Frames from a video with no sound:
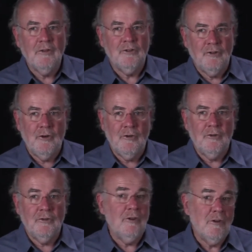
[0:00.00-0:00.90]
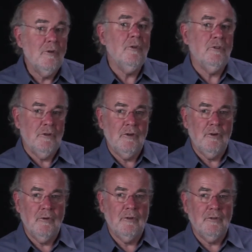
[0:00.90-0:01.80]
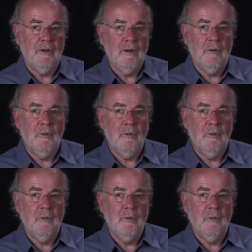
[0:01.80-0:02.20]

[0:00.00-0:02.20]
students to use the heuristic